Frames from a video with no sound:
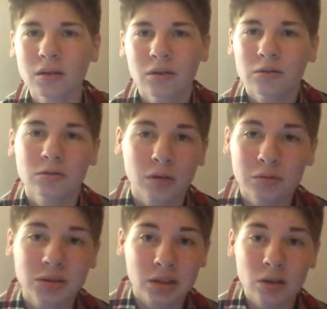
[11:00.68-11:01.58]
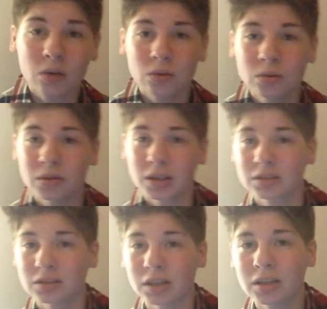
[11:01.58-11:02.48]
was like, oh cool,
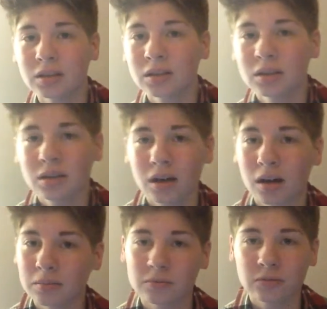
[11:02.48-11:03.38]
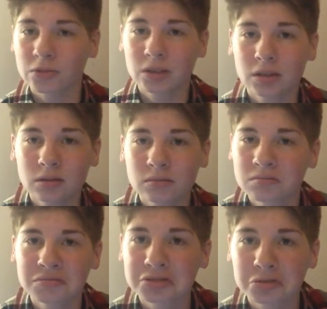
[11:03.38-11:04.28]
that's neat. For any
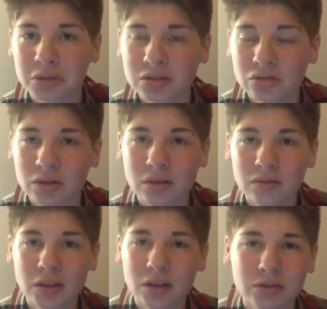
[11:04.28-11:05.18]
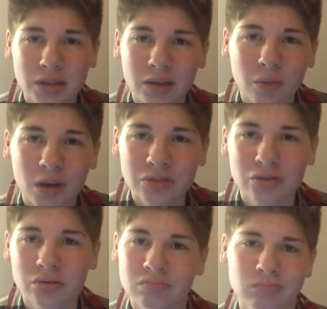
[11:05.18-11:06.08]
of the transgender videos I had
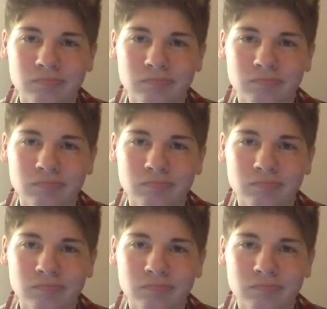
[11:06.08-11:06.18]
watched